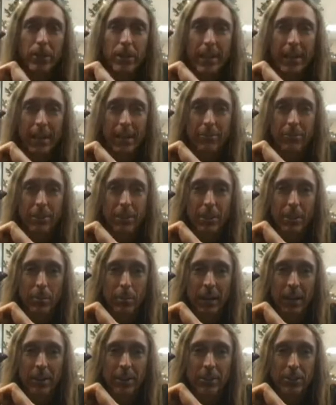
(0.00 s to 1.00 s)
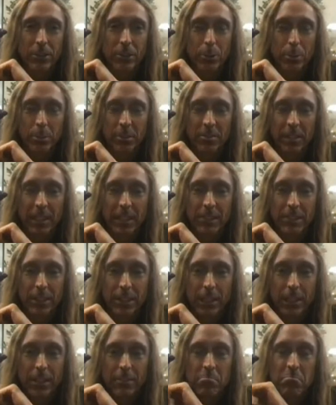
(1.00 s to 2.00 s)
to have the parents supervising
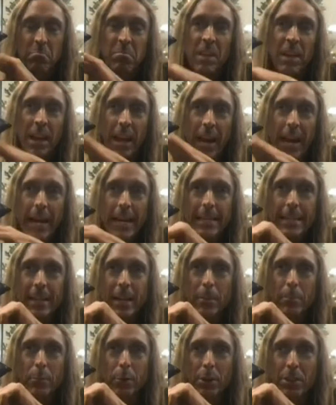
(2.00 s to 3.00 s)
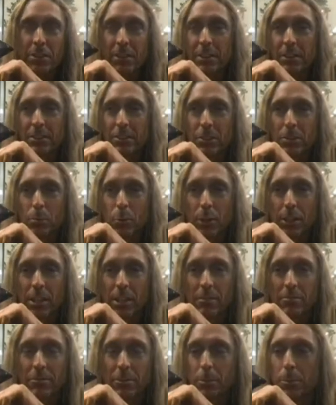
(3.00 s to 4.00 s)
it. 8 and up, we feel is more
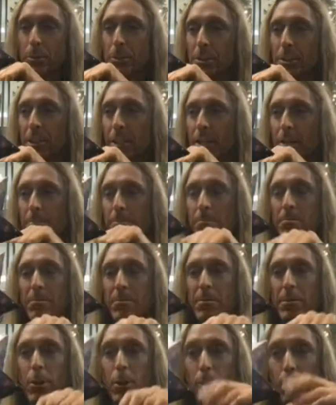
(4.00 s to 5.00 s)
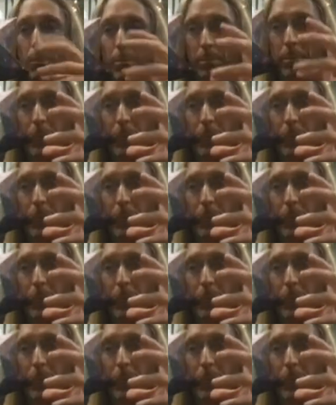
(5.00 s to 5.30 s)
comfortable. They're